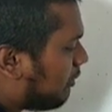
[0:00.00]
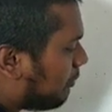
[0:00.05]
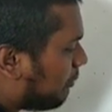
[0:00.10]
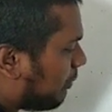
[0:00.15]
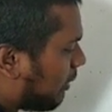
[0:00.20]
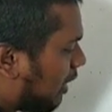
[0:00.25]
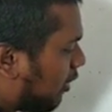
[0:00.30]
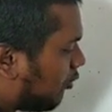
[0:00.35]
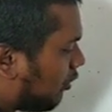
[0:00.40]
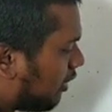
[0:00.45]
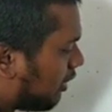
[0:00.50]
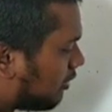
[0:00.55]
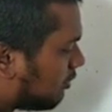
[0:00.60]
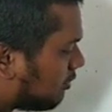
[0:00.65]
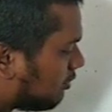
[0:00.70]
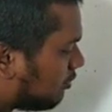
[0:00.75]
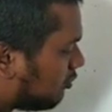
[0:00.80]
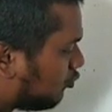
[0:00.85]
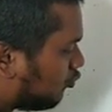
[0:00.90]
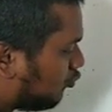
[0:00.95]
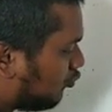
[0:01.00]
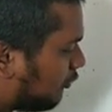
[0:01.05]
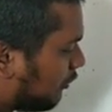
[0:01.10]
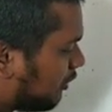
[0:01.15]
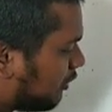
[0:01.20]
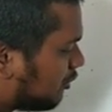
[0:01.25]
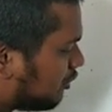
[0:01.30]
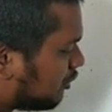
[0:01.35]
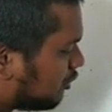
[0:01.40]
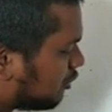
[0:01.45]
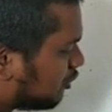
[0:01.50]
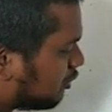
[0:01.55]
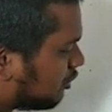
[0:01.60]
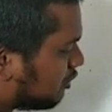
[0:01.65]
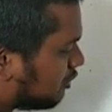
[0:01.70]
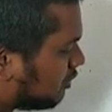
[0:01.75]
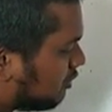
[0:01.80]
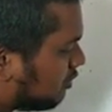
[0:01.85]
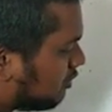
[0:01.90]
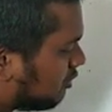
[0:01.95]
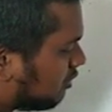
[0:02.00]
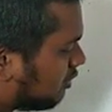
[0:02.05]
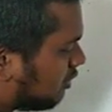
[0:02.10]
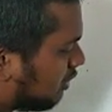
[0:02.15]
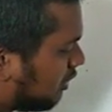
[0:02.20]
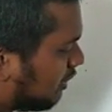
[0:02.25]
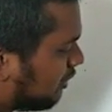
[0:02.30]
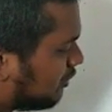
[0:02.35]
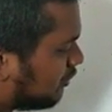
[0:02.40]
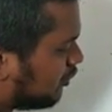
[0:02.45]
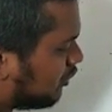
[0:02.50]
Power, which is